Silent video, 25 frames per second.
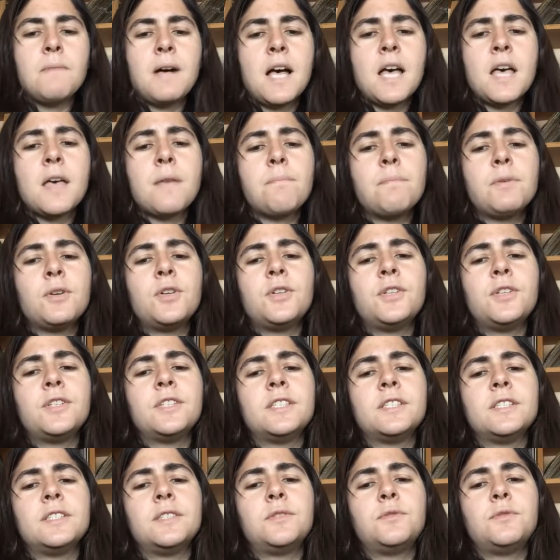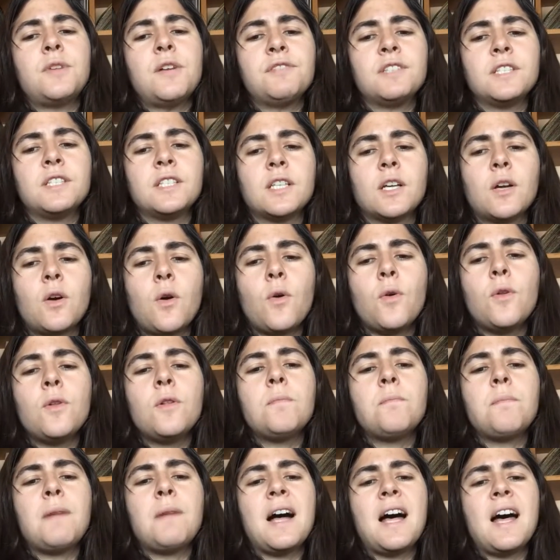My bird, a rotting
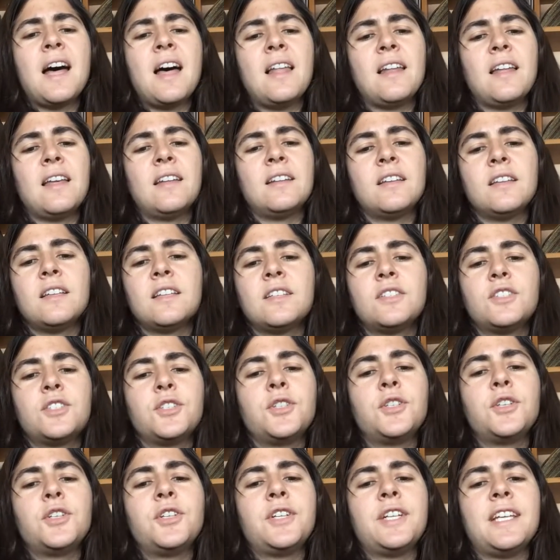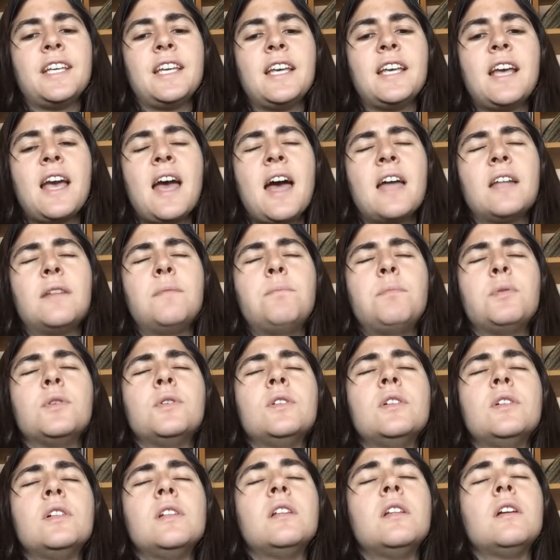coal pile, and a dirty hat
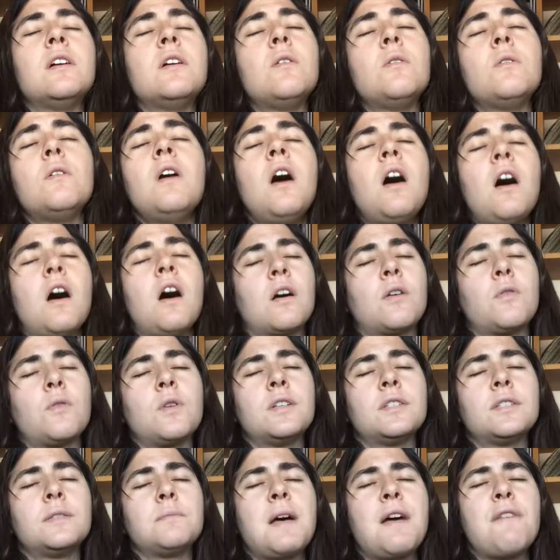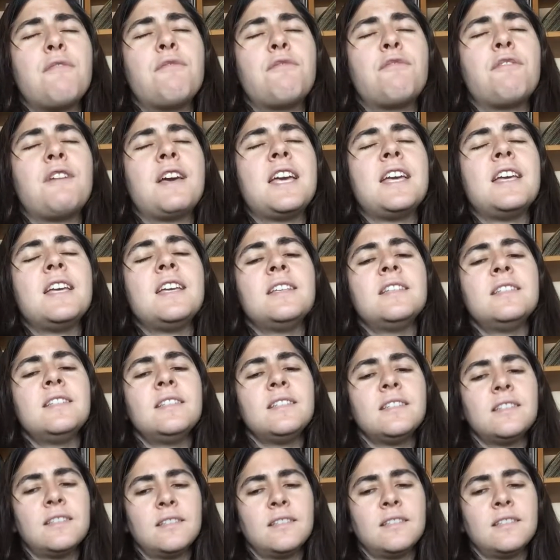pulled low across my face.